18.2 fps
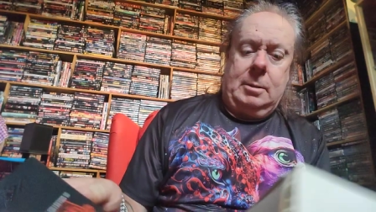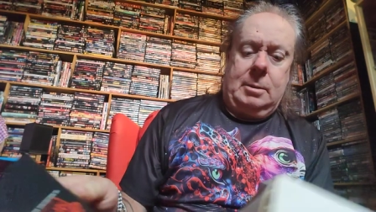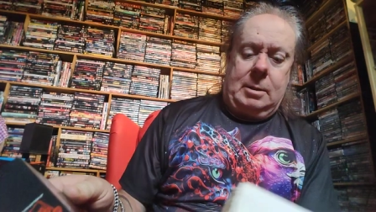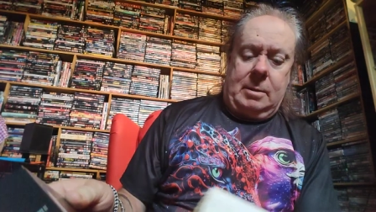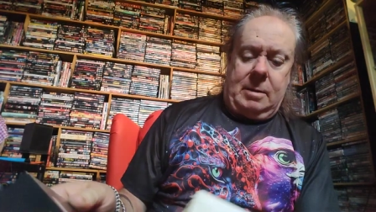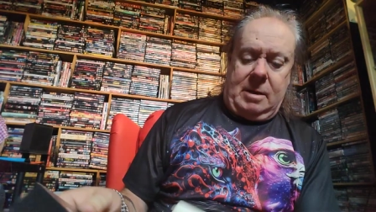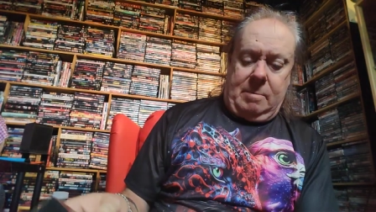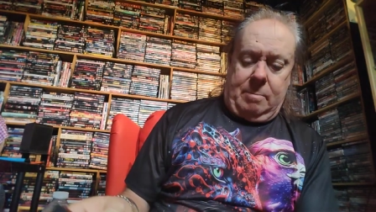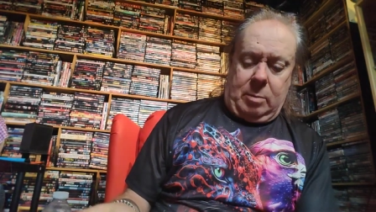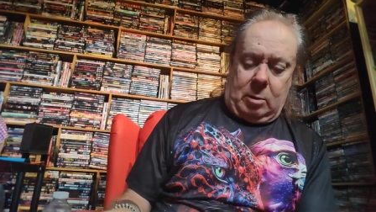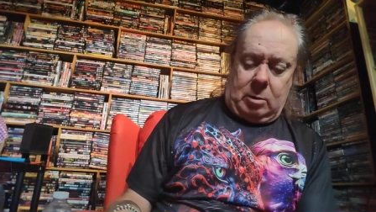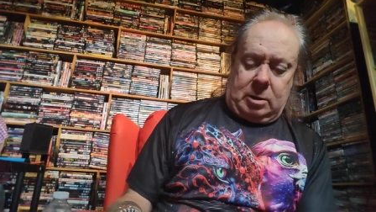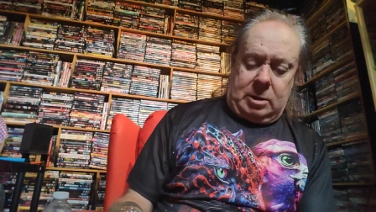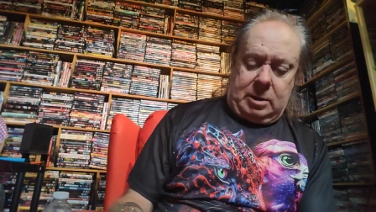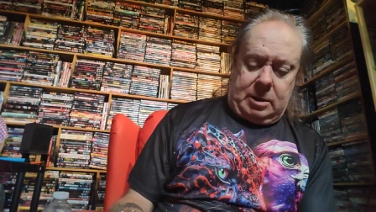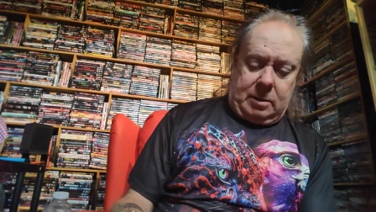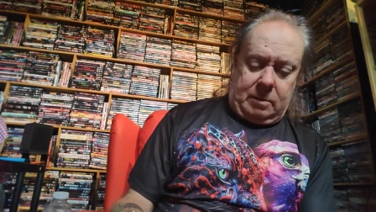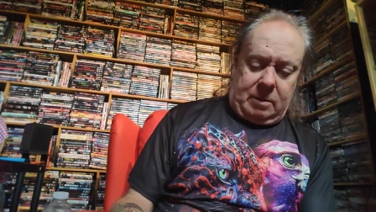So they're
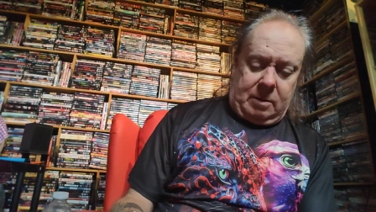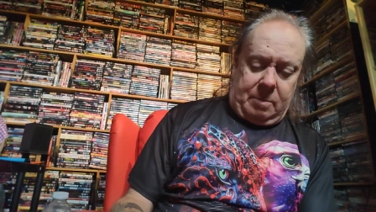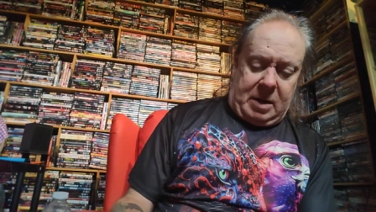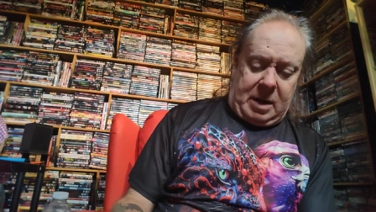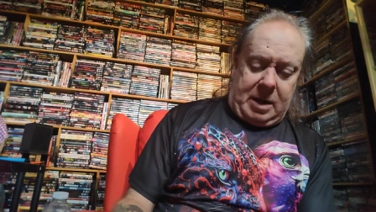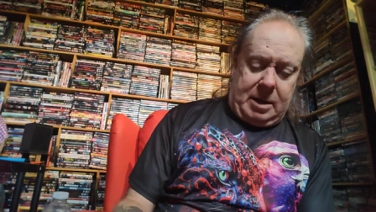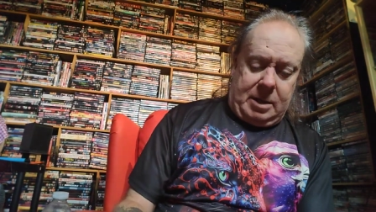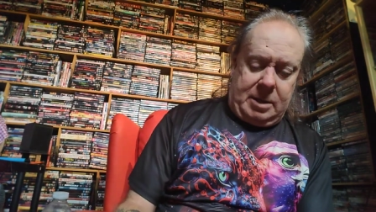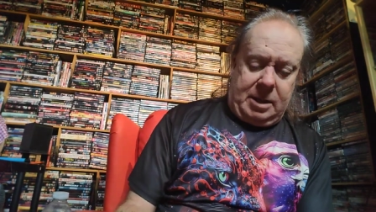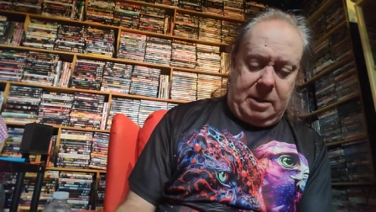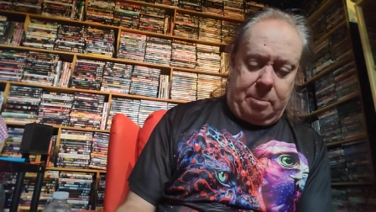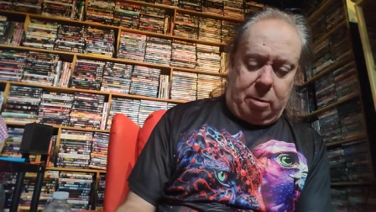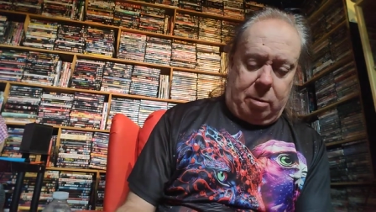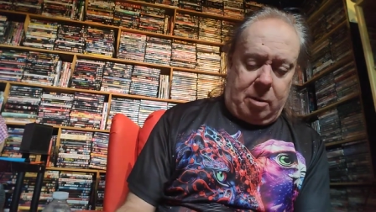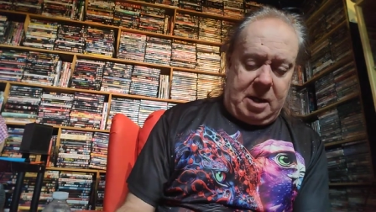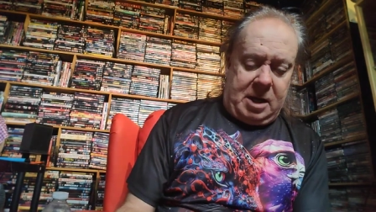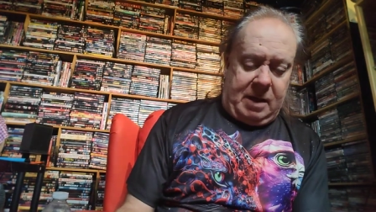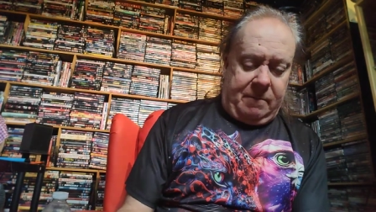boxes of the band
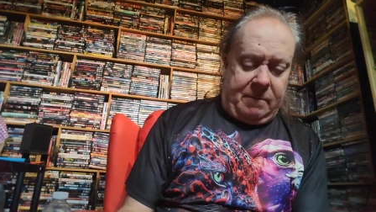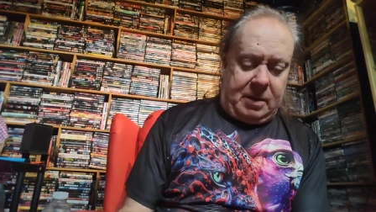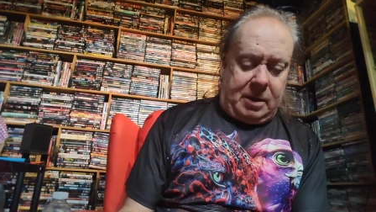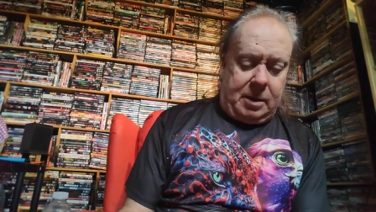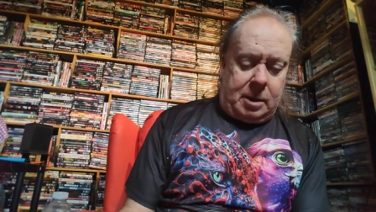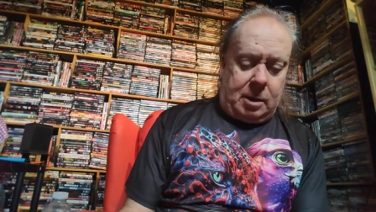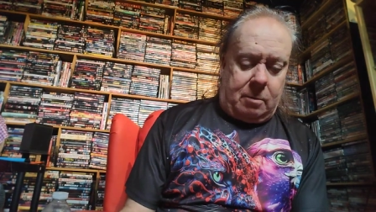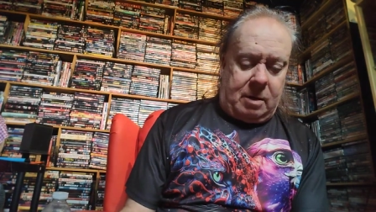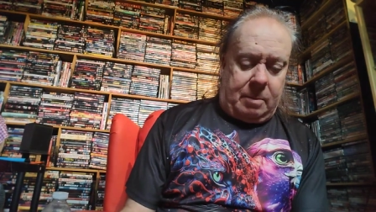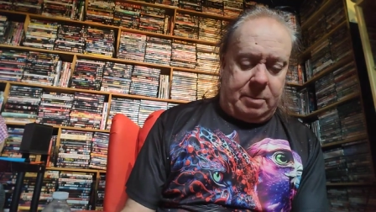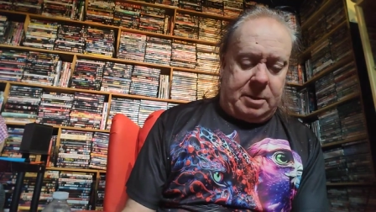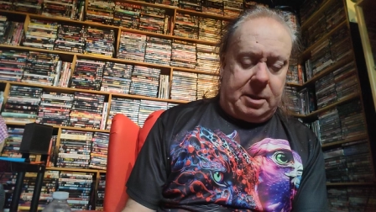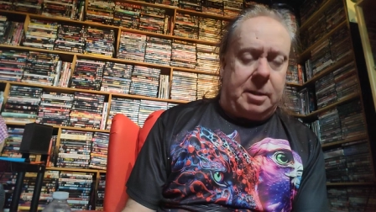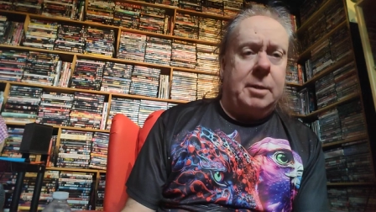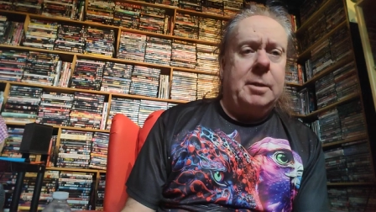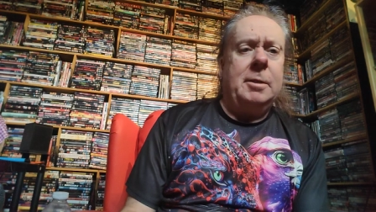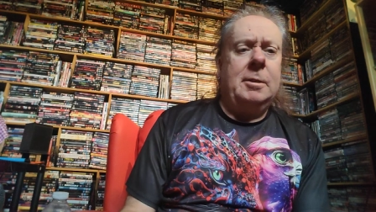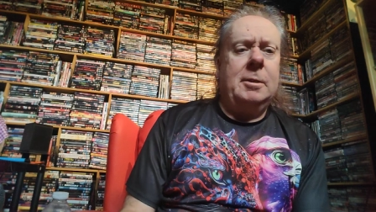Depraved and
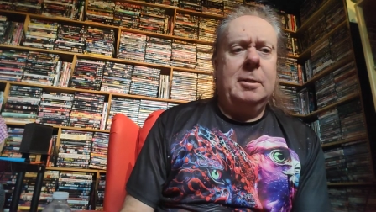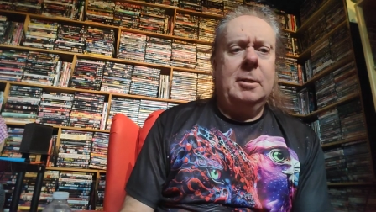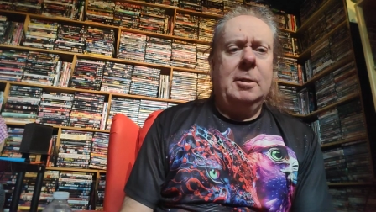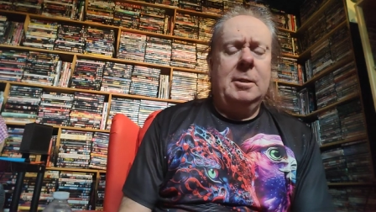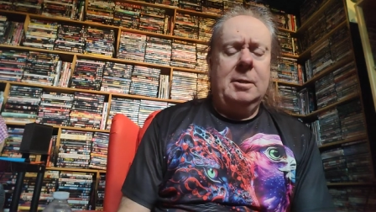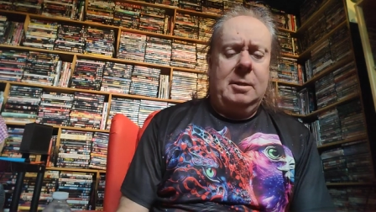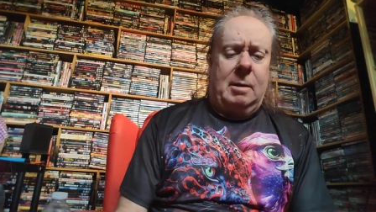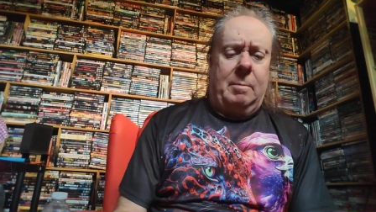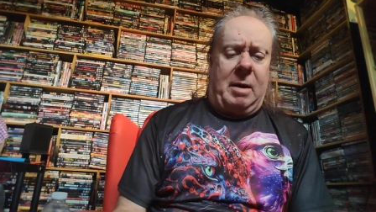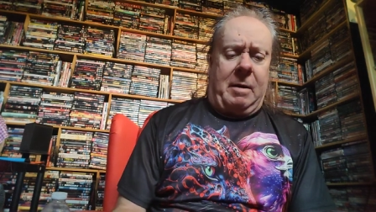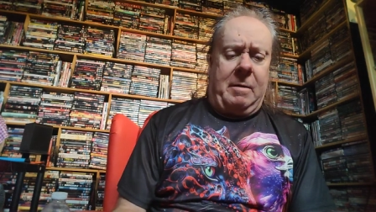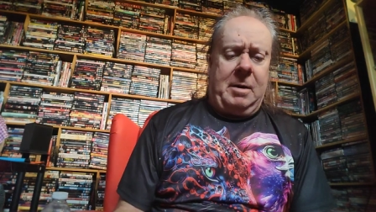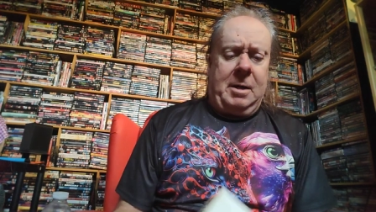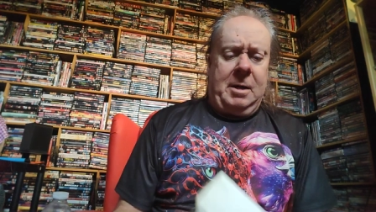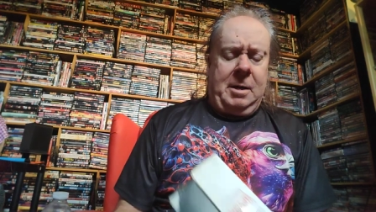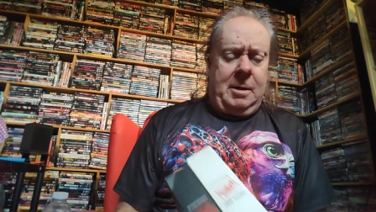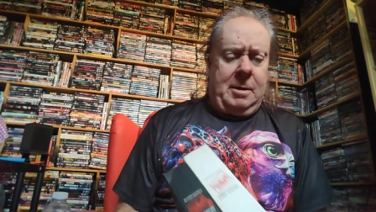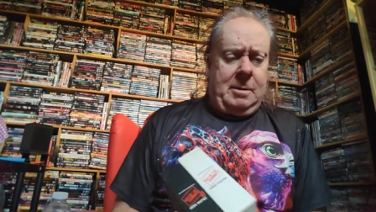Corrupted,
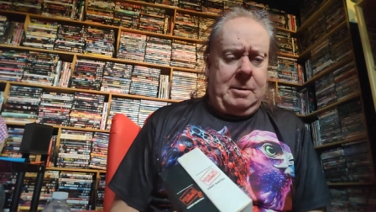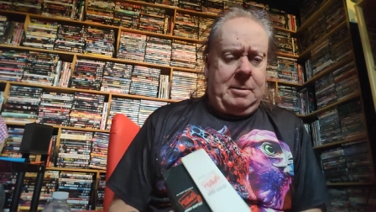apparently.